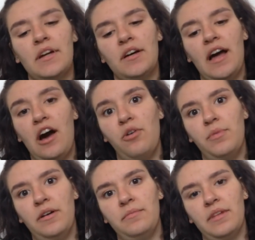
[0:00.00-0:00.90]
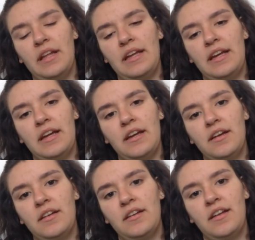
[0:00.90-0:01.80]
album. Like,
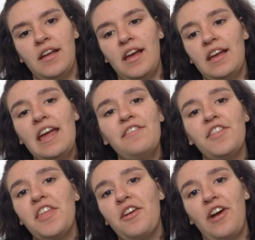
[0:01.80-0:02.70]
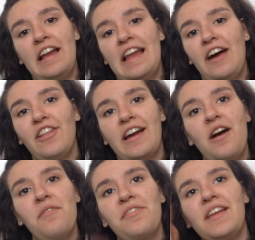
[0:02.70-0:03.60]
can't even think right now. Like,
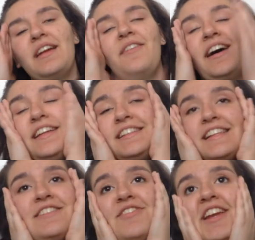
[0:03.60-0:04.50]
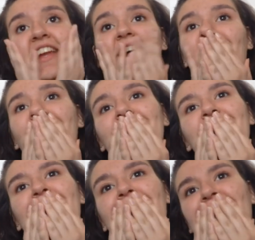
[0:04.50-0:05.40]
all I'm thinking about is this video. And
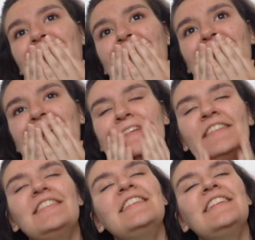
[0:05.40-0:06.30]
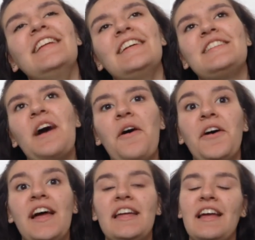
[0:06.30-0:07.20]
like, oh.
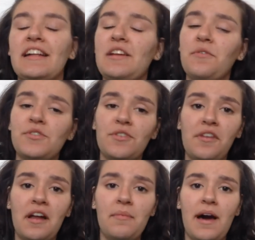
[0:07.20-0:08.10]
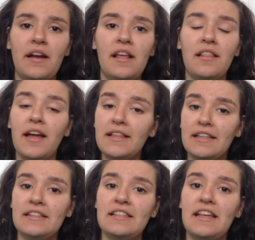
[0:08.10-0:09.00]
So, yeah, tell me what you thought about it. Like
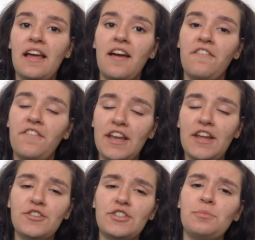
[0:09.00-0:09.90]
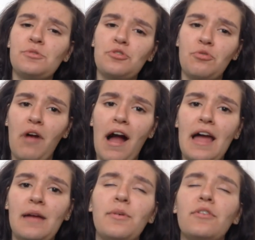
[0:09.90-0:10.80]
this videos,
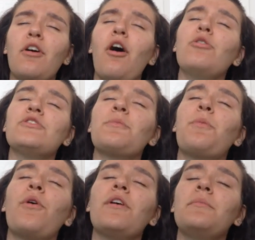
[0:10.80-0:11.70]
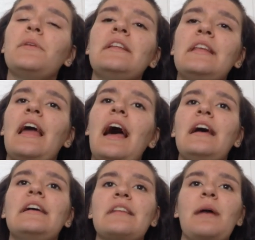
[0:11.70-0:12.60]
subscribe, go support
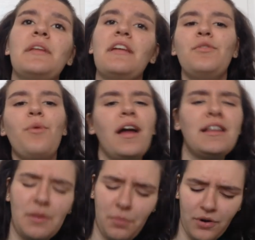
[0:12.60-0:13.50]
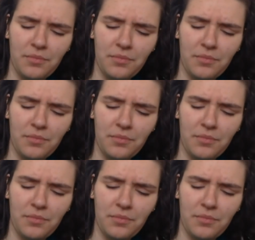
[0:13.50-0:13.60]
BTS. I mean, if you ain't supporting